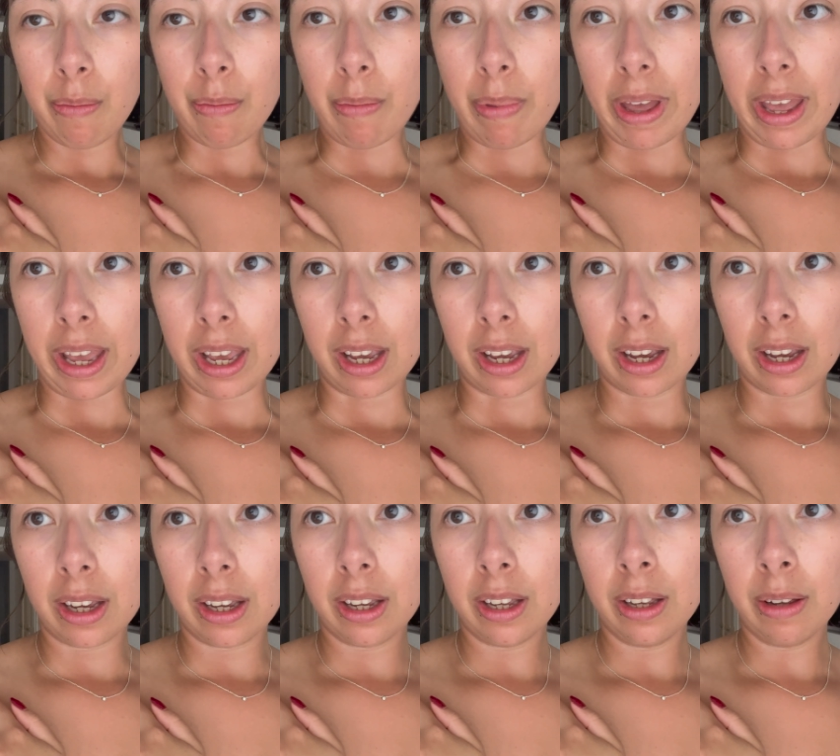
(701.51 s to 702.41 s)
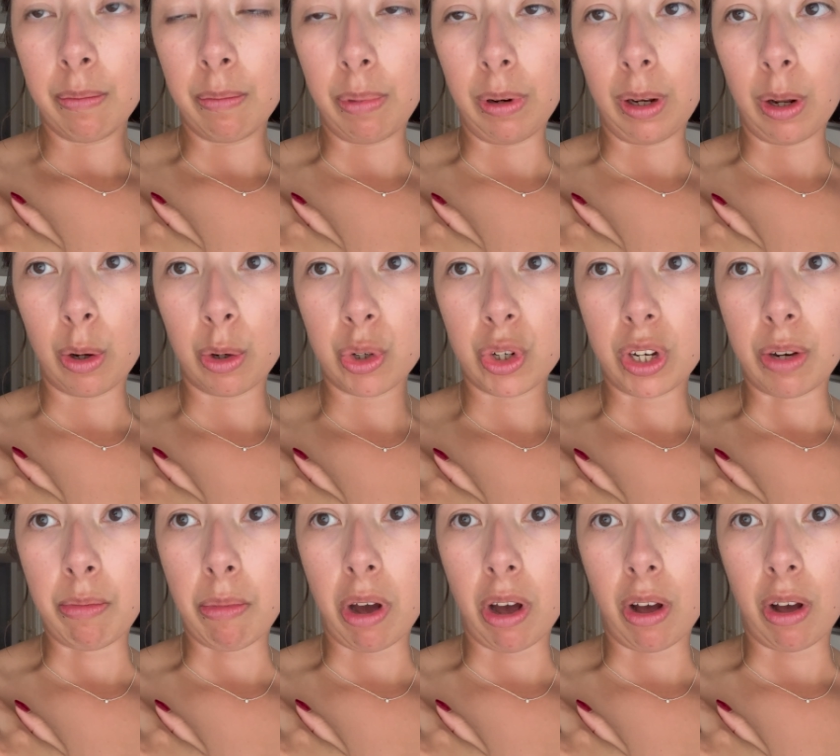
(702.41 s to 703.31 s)
big blotchy
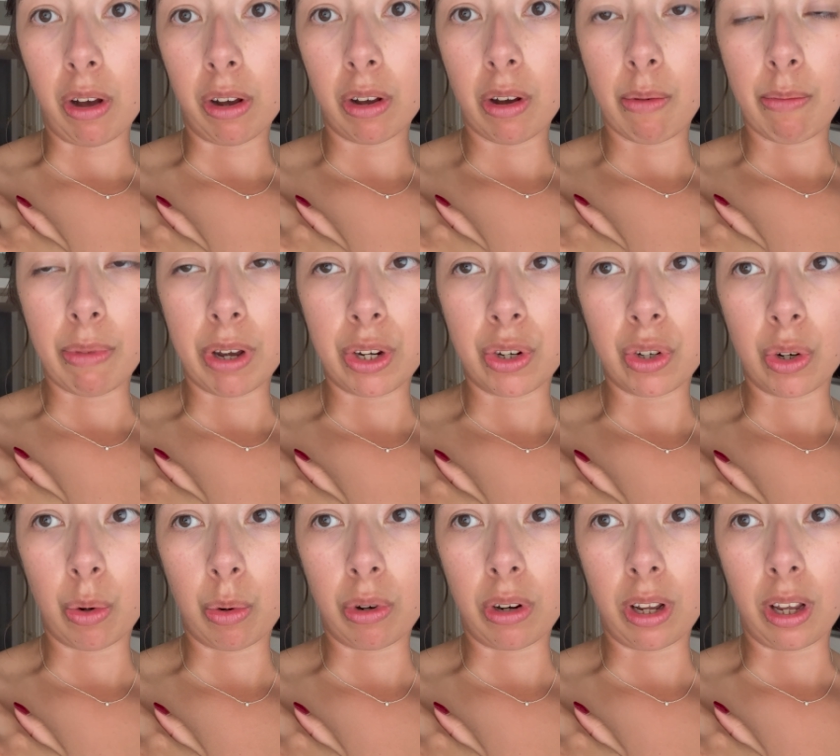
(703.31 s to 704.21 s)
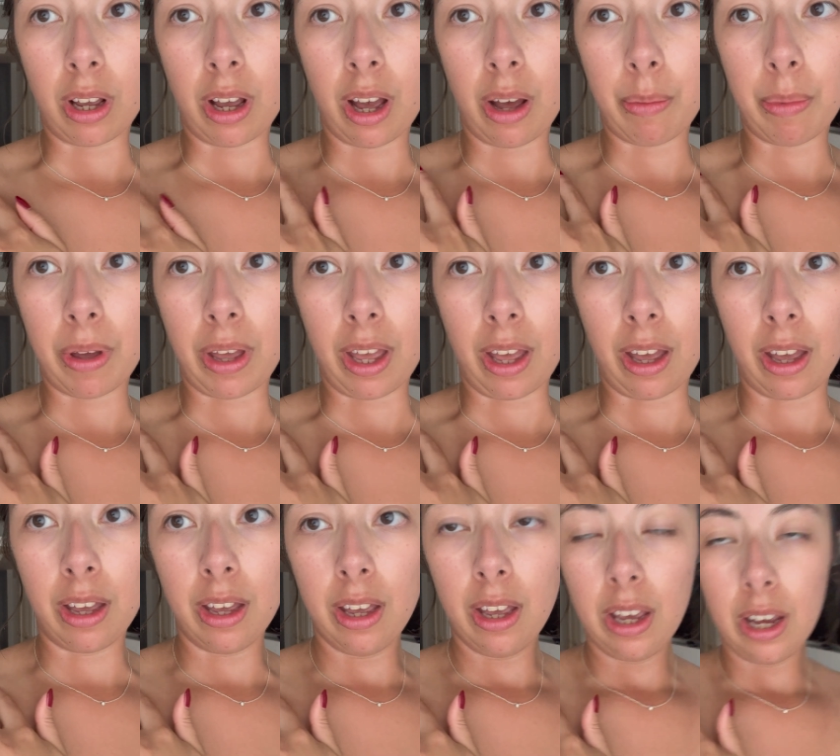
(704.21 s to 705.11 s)
mark on my shoulder up here.